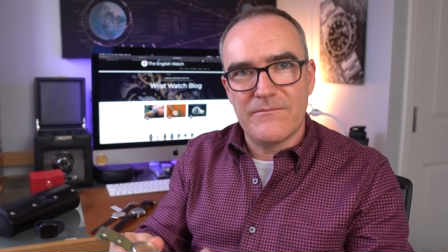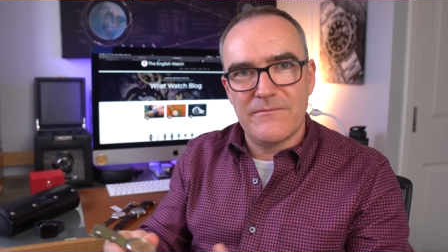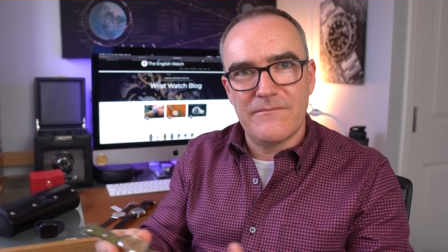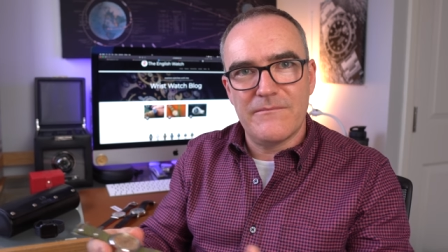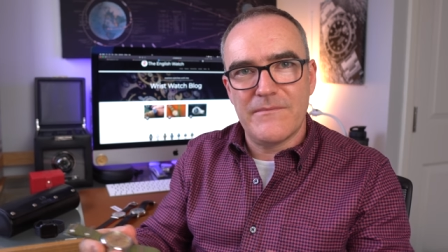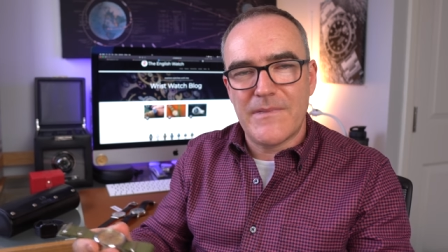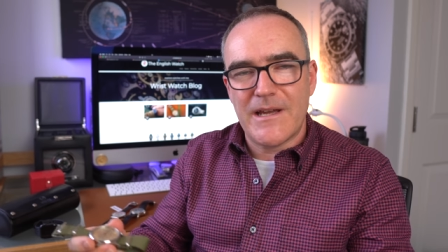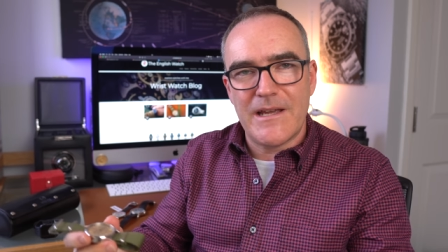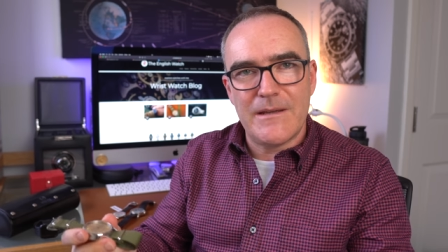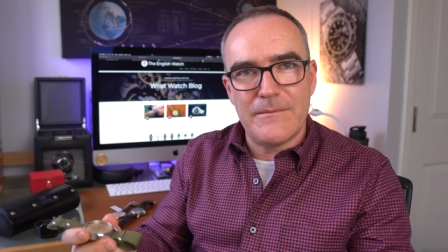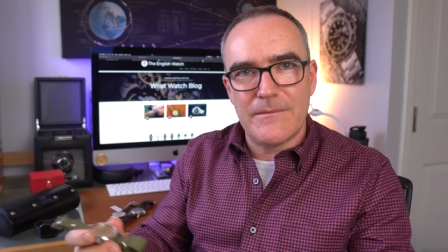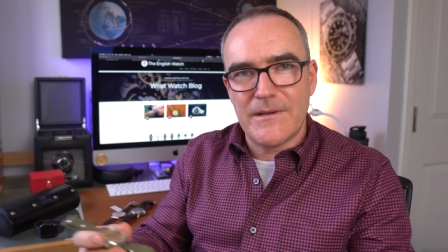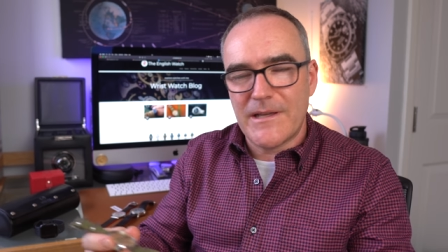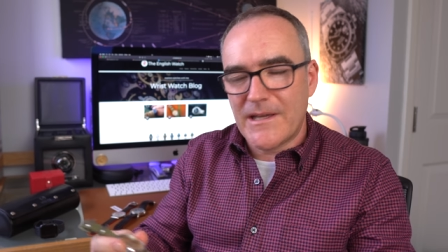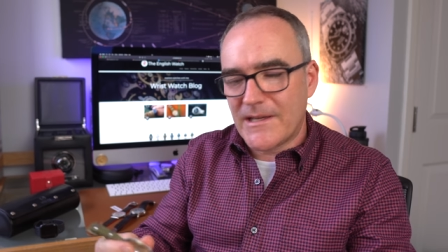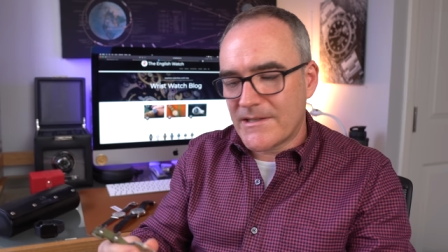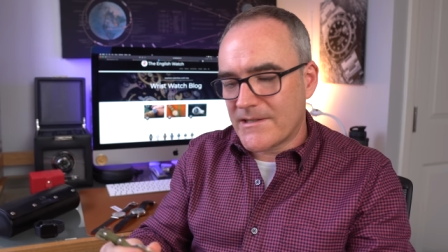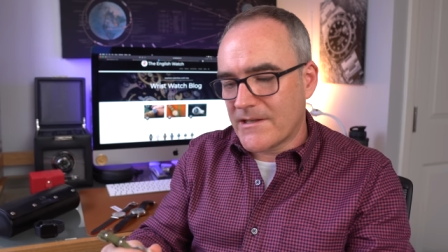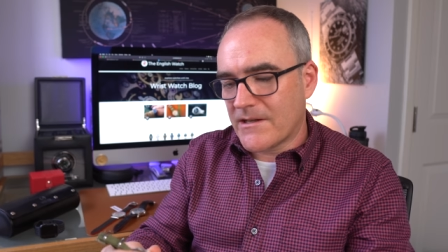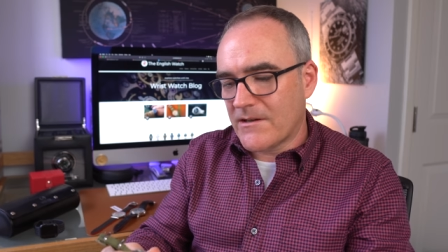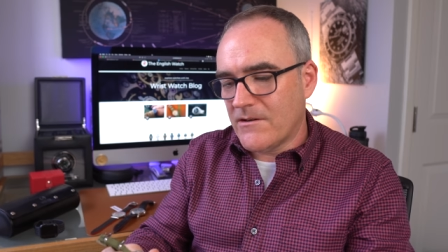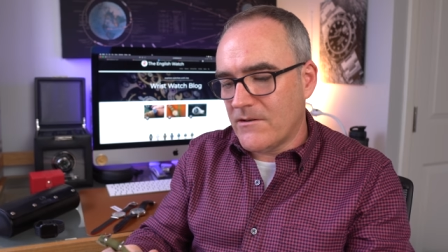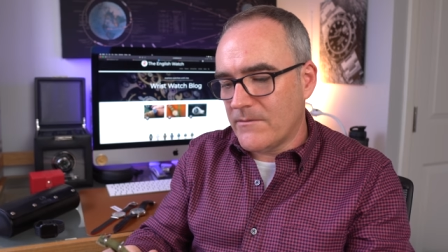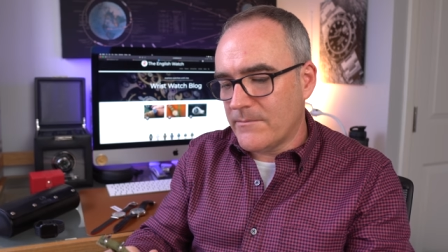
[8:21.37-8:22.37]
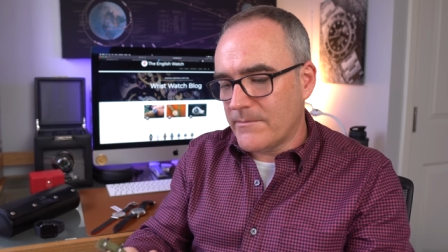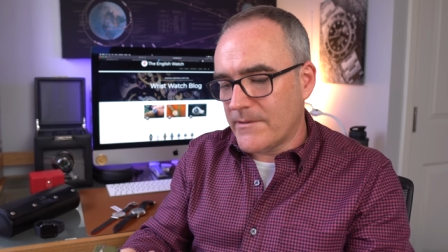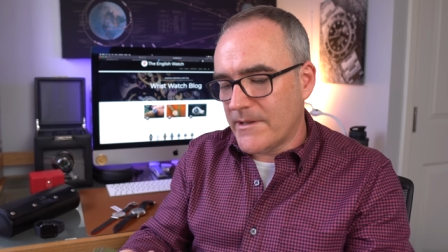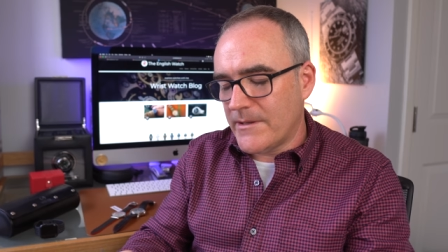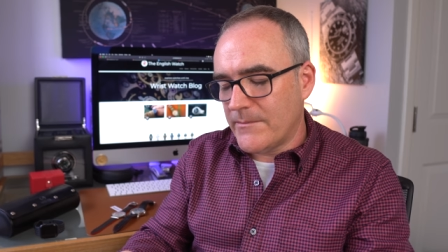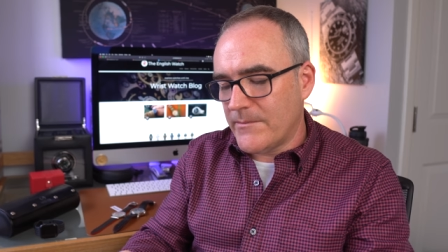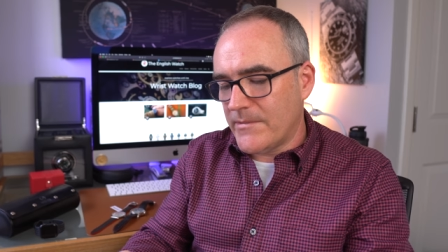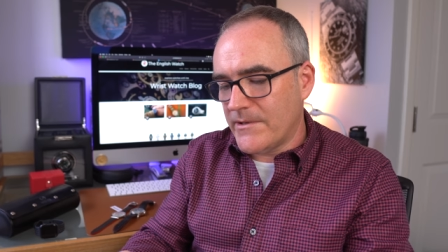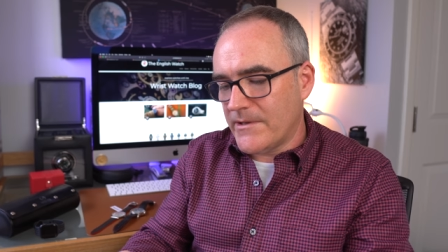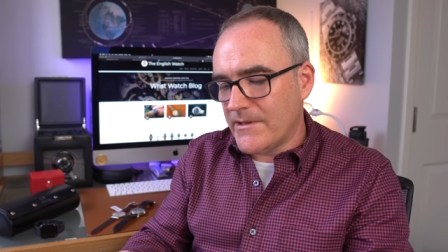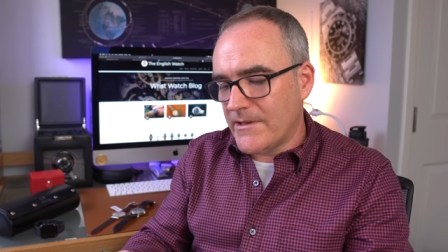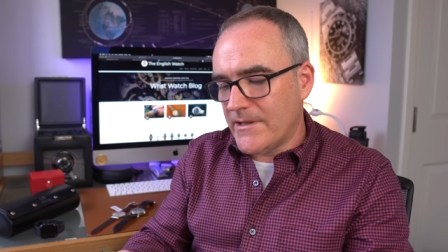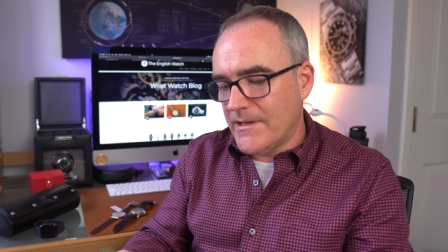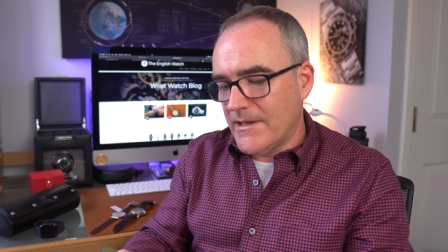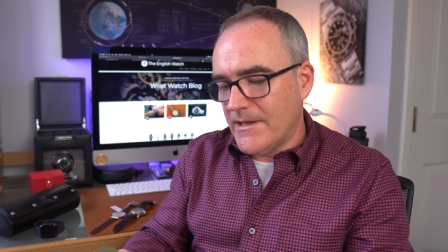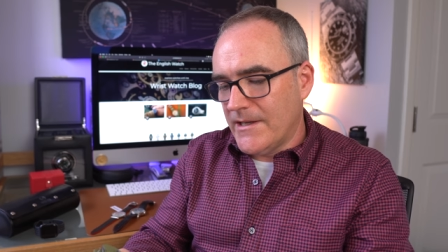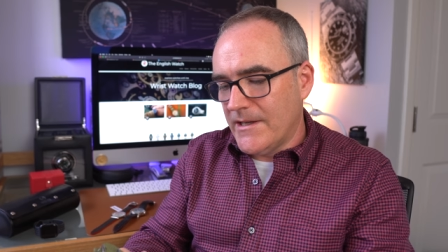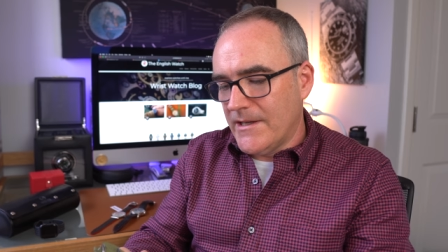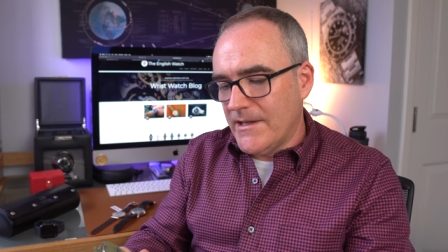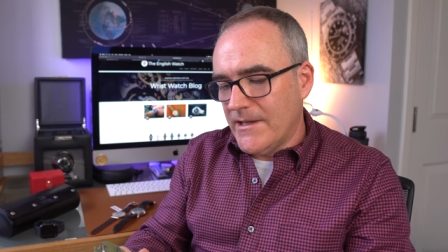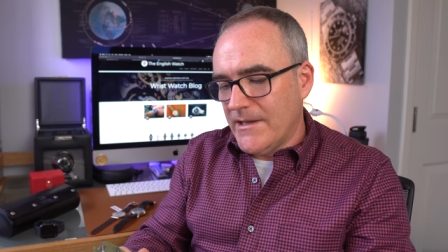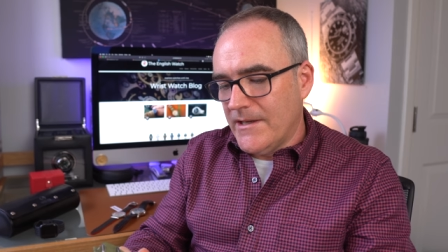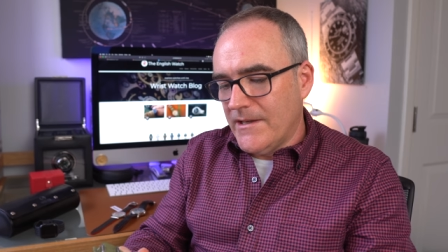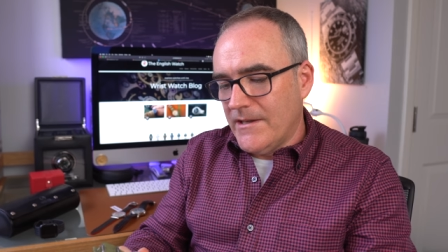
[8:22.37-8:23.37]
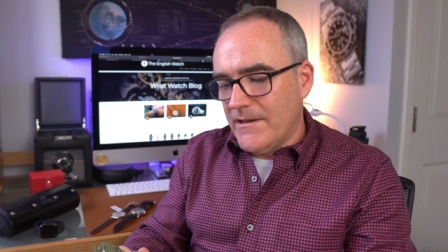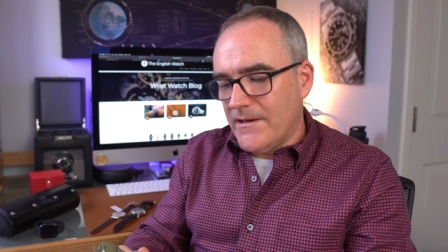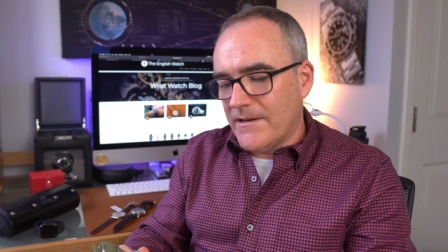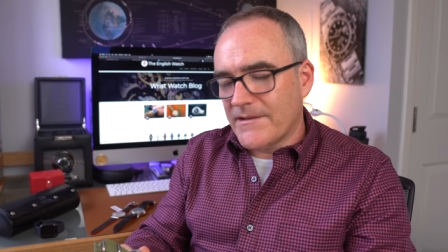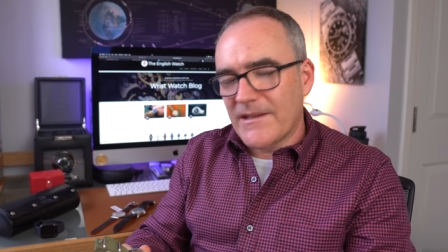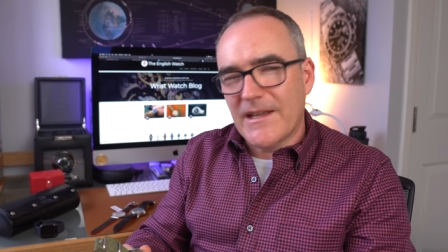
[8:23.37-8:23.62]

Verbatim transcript: Maybe it's a copy, but I